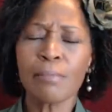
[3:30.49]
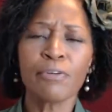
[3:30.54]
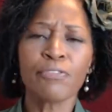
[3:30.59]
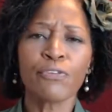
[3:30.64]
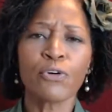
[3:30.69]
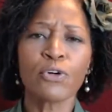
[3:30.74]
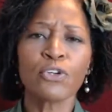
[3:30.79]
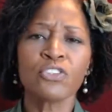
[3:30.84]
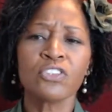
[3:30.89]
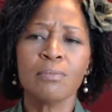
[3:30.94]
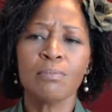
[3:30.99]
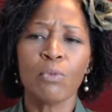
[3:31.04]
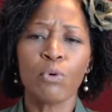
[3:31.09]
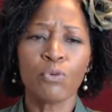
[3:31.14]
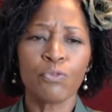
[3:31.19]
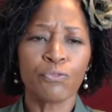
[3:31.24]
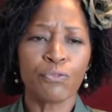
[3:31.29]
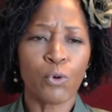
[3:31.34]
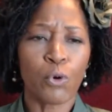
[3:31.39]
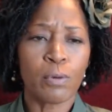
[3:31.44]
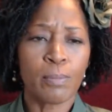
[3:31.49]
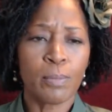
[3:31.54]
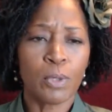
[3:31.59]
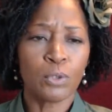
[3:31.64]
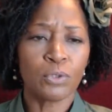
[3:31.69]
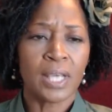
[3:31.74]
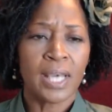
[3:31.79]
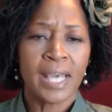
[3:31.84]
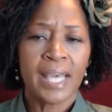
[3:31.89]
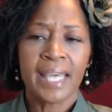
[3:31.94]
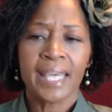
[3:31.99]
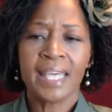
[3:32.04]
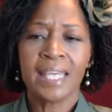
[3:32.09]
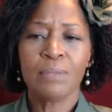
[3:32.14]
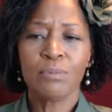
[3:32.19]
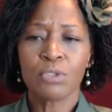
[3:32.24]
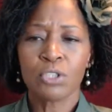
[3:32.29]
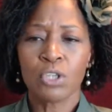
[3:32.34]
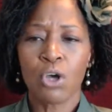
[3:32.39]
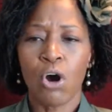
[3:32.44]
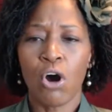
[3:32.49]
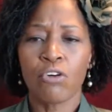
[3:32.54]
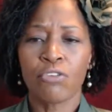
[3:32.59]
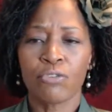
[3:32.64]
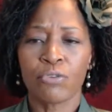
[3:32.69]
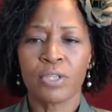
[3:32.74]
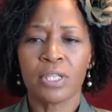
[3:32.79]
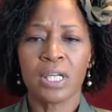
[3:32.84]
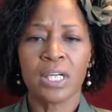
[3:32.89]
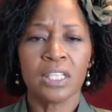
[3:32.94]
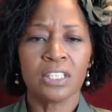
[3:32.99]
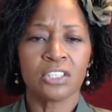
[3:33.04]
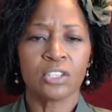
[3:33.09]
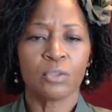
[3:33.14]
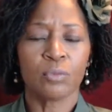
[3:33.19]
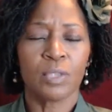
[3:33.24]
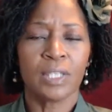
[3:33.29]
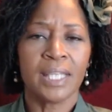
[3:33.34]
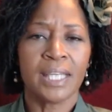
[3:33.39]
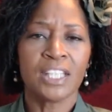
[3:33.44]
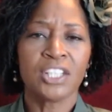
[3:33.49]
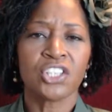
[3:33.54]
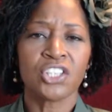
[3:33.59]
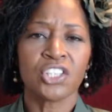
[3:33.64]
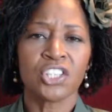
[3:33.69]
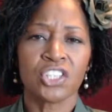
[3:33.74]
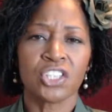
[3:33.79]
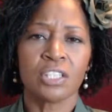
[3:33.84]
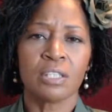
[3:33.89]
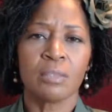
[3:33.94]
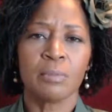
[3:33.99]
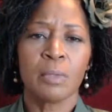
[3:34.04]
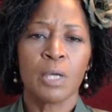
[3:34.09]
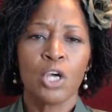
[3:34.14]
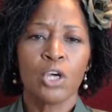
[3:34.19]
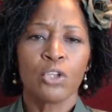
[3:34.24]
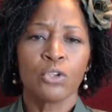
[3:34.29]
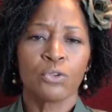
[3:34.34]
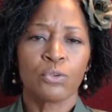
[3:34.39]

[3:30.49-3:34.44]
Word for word: but first and foremost, he was offering us a relationship